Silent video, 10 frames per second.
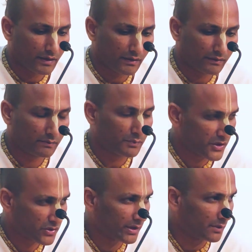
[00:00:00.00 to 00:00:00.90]

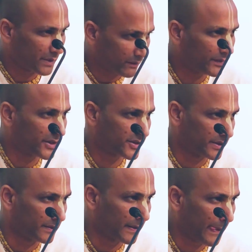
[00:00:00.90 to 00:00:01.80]
spiritual
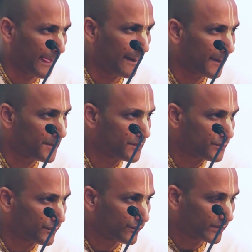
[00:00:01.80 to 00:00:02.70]
perfection,
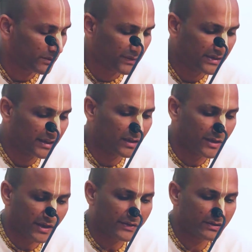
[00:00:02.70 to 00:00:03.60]
the Vedic
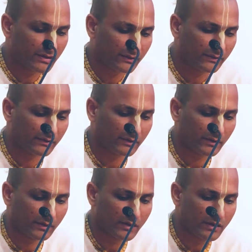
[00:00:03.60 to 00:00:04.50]

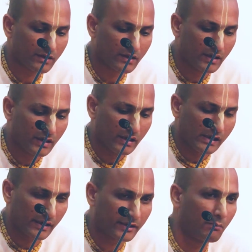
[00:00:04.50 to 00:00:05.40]
literatures
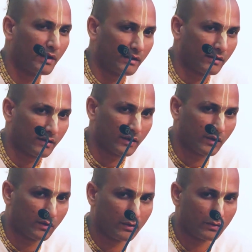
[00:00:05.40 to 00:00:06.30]
recommend
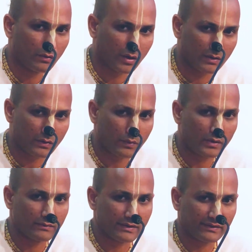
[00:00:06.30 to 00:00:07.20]
to
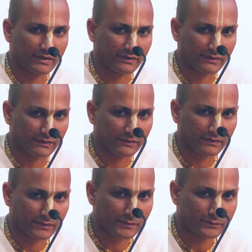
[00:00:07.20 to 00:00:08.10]
control our senses.